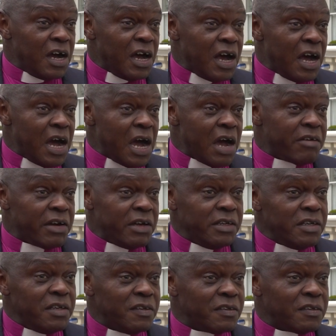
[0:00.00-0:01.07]
how can
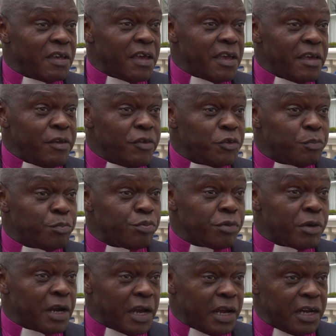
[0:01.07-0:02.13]
he say his
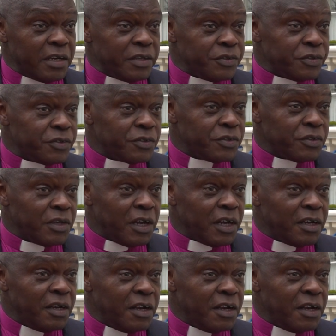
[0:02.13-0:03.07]
prayers at